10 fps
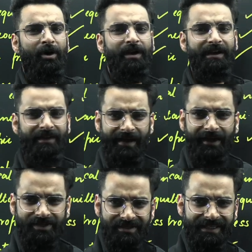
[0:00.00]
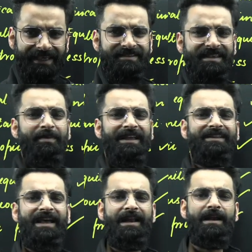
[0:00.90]
in organic reactions except
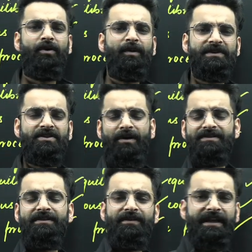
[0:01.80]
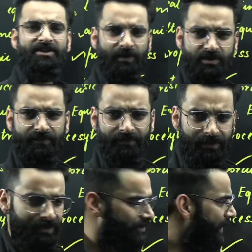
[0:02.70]
ethyl alcohol plus concentrate H2SO4,
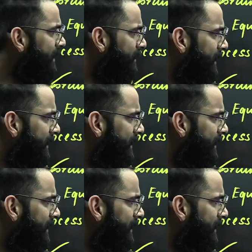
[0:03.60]
right?